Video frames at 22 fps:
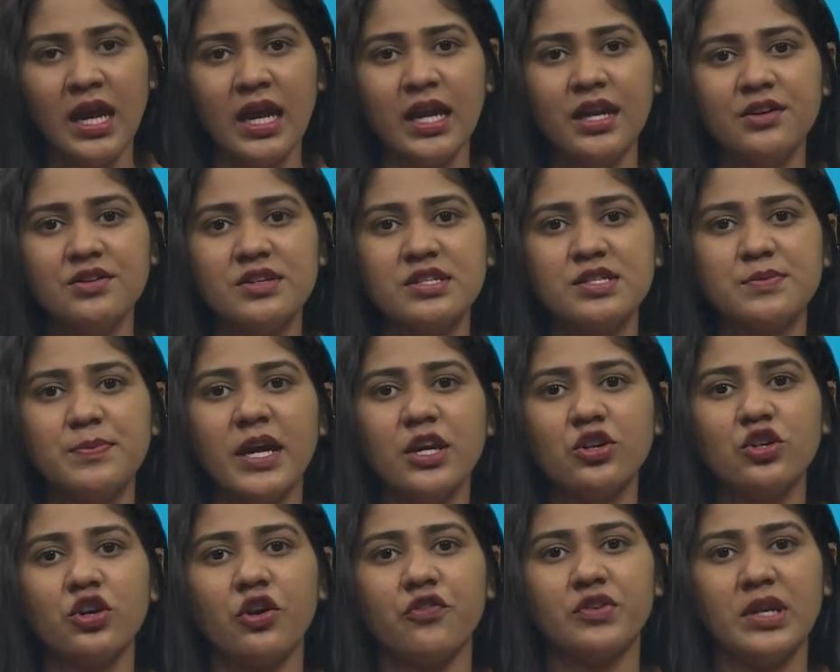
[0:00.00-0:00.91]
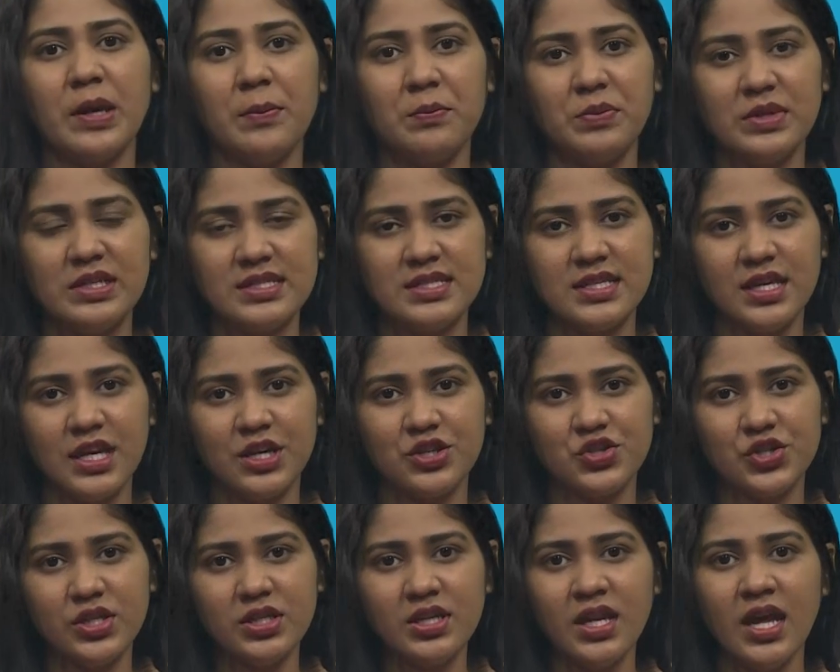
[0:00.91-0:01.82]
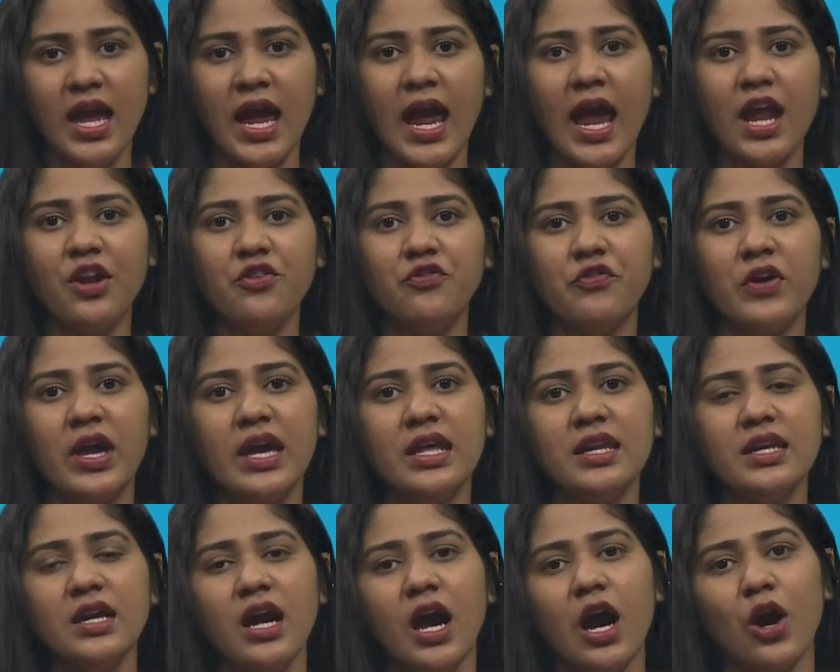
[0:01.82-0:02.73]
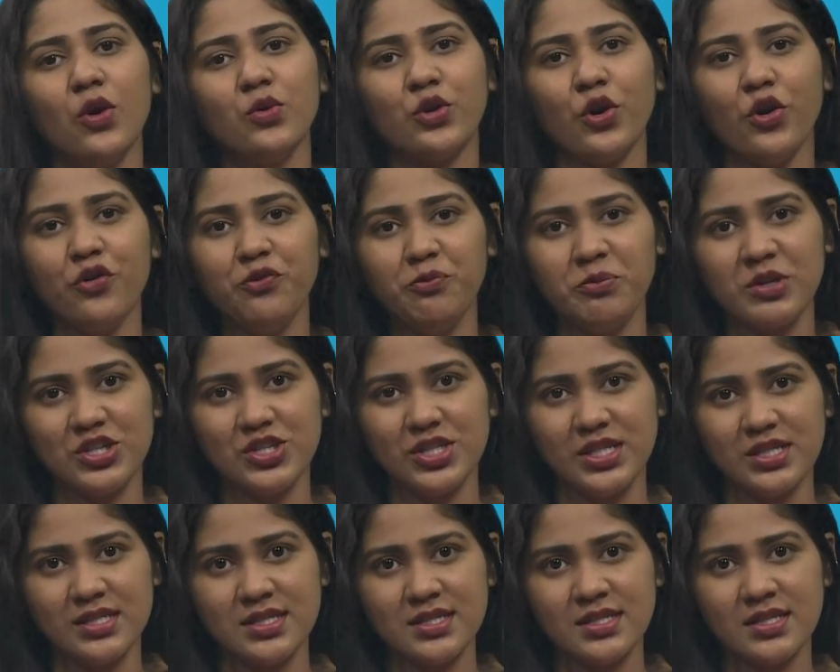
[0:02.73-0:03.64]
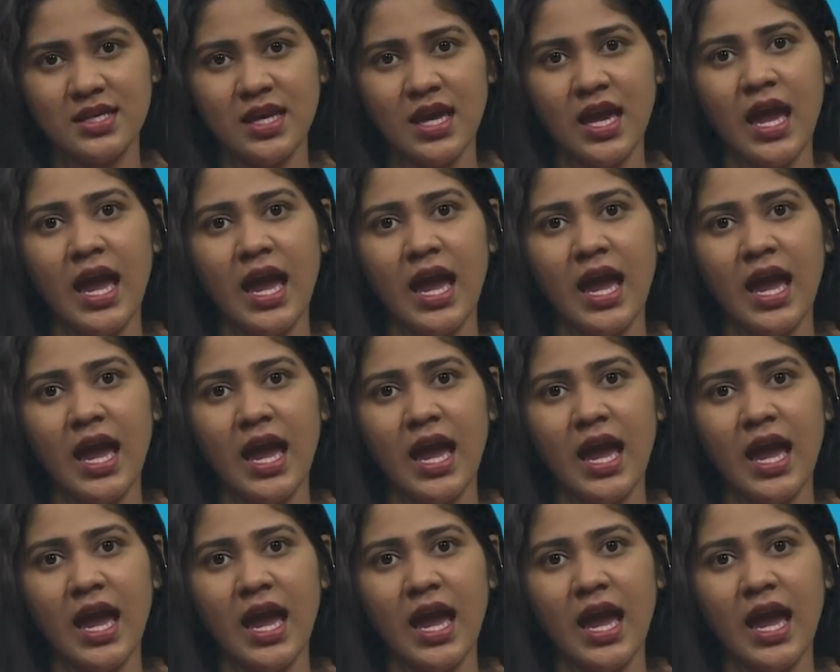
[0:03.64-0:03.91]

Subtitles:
in respect of depreciation and wearing out of machines,